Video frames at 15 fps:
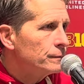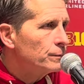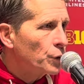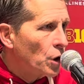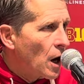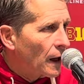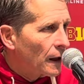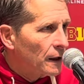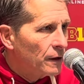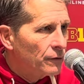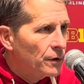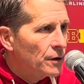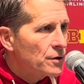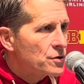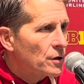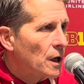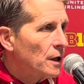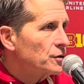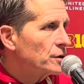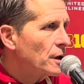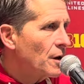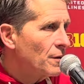prerogative to
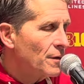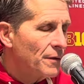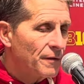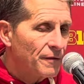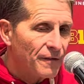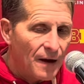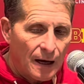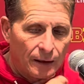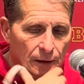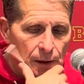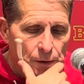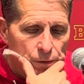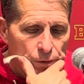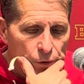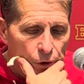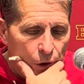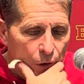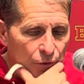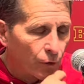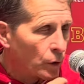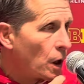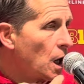discuss it other than the fact that, you know,
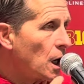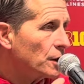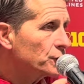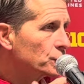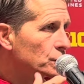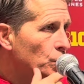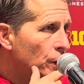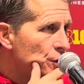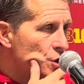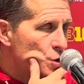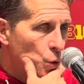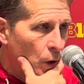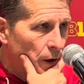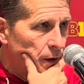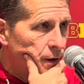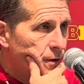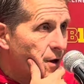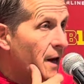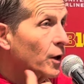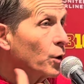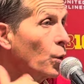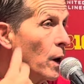for us, we just wanted to
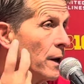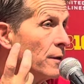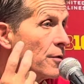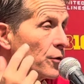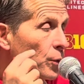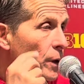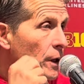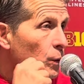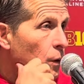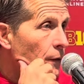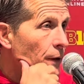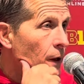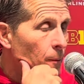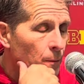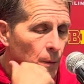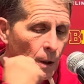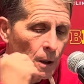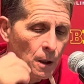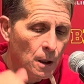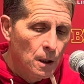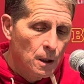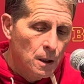take away the 3 with him.
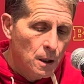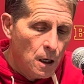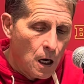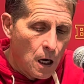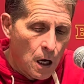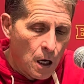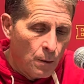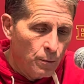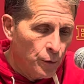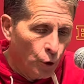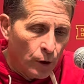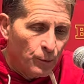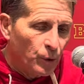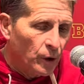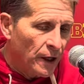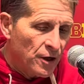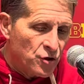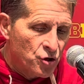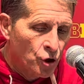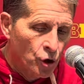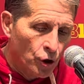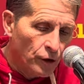You know, he played
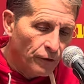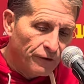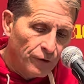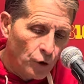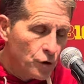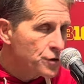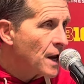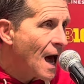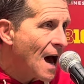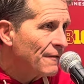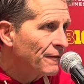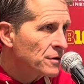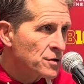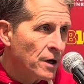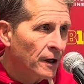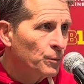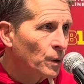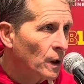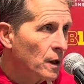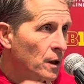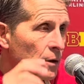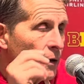as good a first half as any
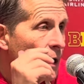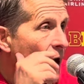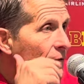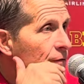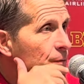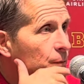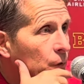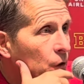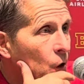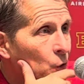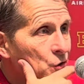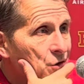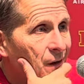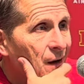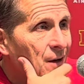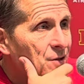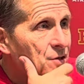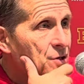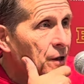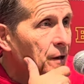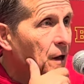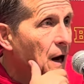player that I've coached
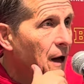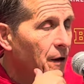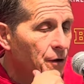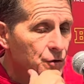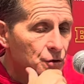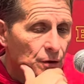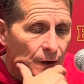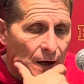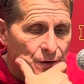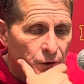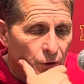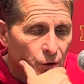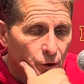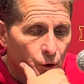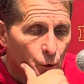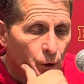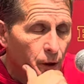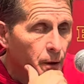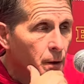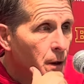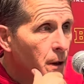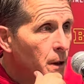against in college, and that's
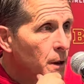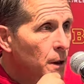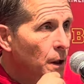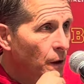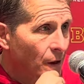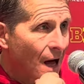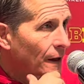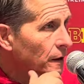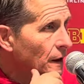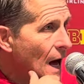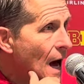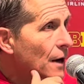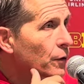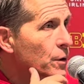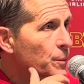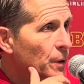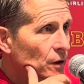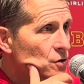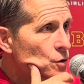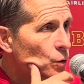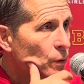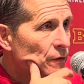including a lot of lottery
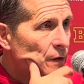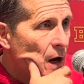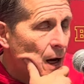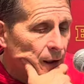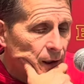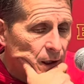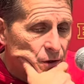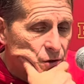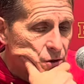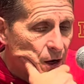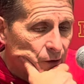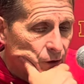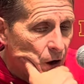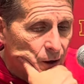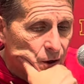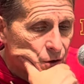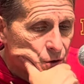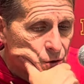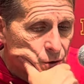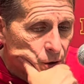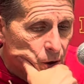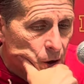picks that we've gone against. I thought
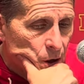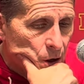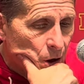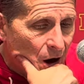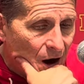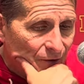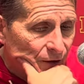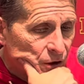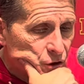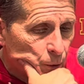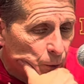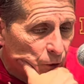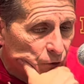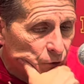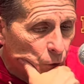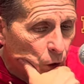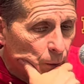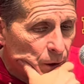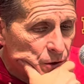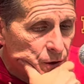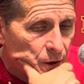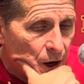his offensive
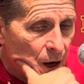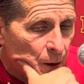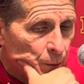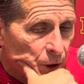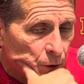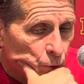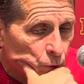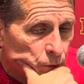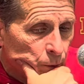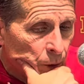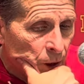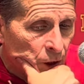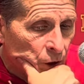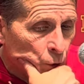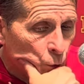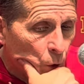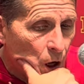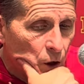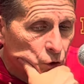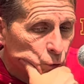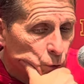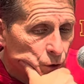performance tonight, meaning
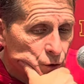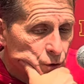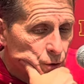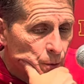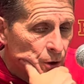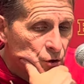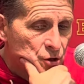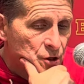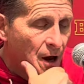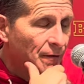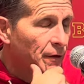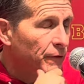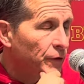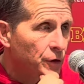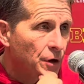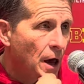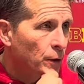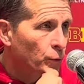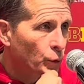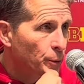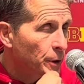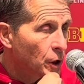Wells, was, I mean, 7 for
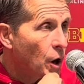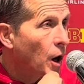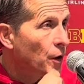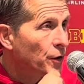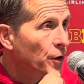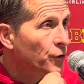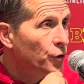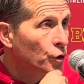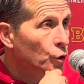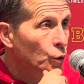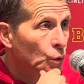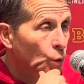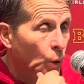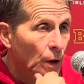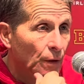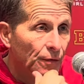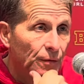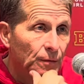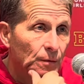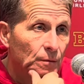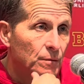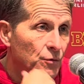10 would be hard to do with
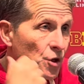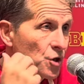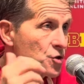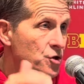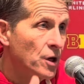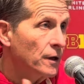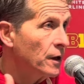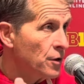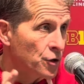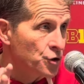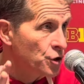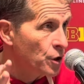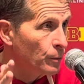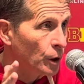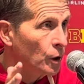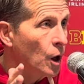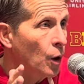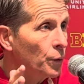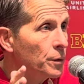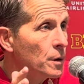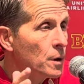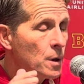just sitting in the gym alone.